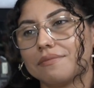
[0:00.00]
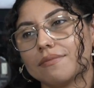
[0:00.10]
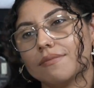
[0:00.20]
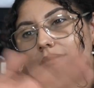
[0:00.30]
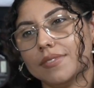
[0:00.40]

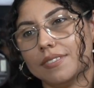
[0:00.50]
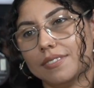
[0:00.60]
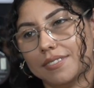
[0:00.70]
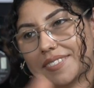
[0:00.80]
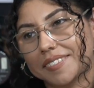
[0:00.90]

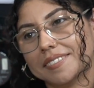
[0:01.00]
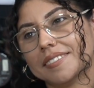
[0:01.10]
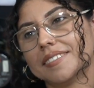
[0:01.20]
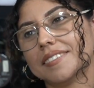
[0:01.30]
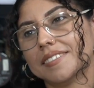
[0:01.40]

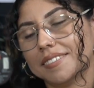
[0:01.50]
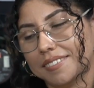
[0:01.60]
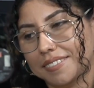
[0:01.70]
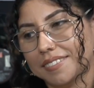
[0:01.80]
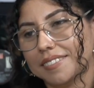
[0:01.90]

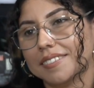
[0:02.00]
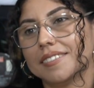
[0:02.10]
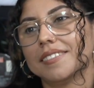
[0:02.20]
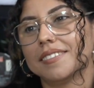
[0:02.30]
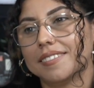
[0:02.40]

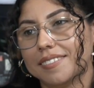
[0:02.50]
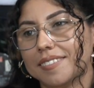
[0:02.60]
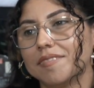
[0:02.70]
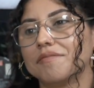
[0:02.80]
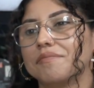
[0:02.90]

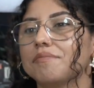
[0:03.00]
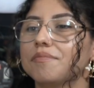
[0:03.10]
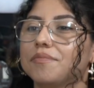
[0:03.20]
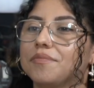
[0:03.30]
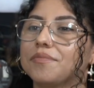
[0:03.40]

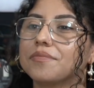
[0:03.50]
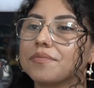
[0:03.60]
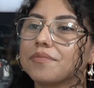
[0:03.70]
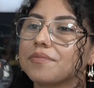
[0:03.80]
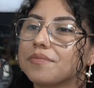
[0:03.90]

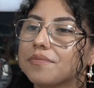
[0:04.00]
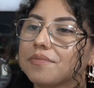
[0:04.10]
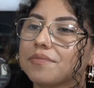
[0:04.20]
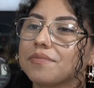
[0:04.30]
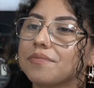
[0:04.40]

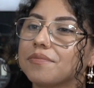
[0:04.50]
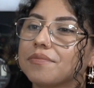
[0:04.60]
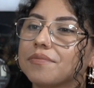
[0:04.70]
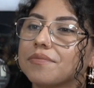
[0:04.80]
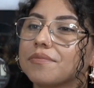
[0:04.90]

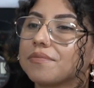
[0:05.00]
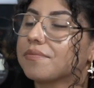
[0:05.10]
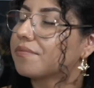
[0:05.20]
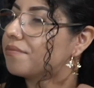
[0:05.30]
The person shown says nothing.